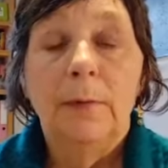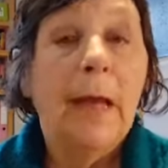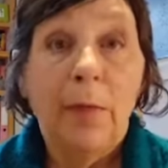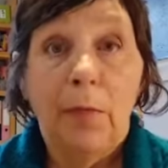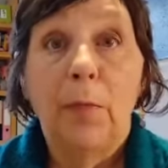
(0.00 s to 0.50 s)

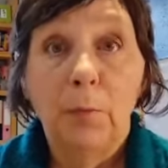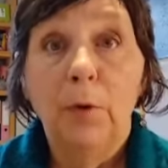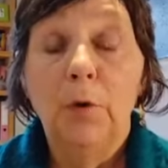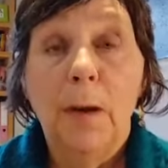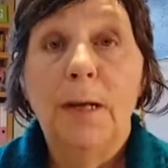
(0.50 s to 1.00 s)
get
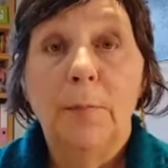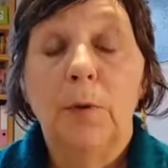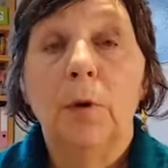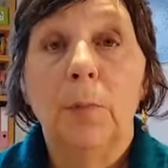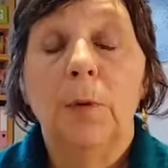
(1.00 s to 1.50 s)
through any
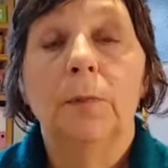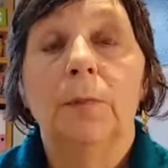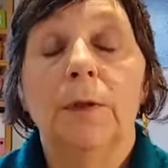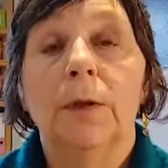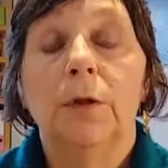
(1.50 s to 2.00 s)

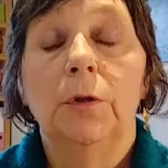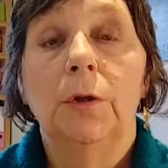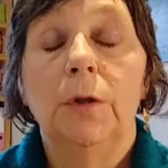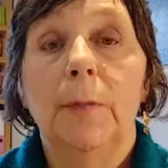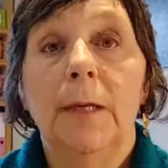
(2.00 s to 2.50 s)
problems
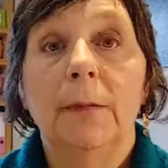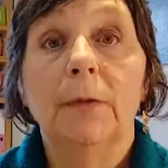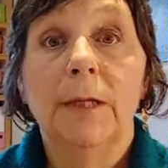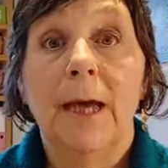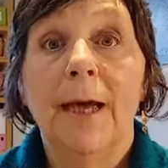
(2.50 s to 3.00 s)
to be able
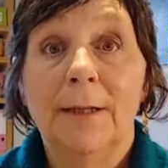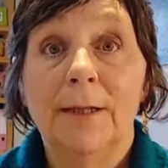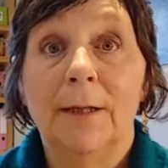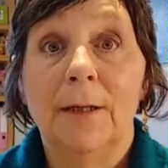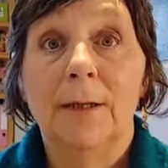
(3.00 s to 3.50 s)
to
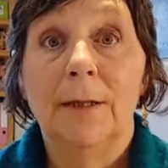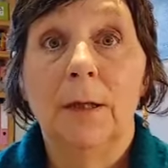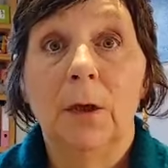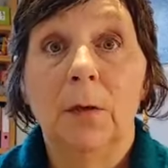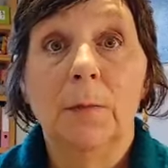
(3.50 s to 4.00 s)

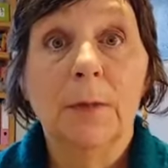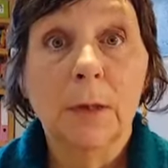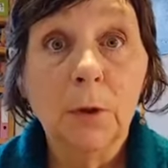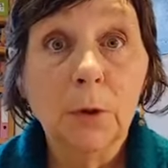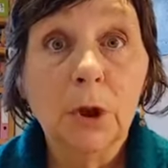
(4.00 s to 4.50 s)
access
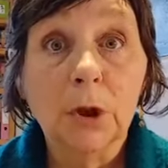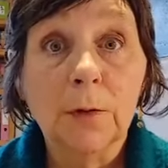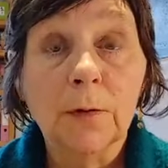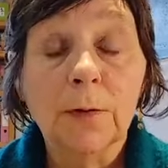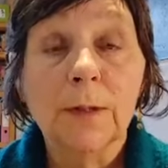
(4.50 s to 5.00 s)

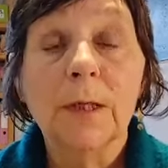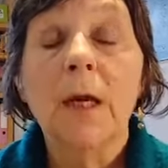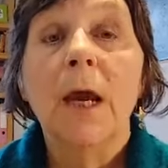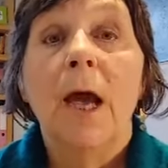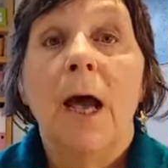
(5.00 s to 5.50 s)
solutions
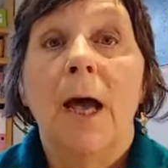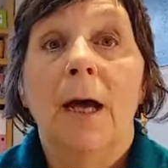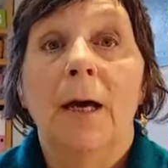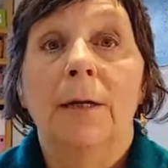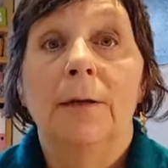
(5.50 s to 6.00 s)

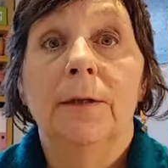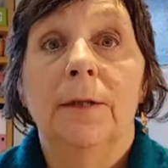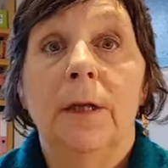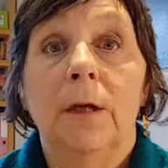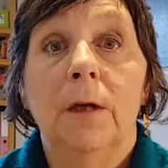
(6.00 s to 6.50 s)
and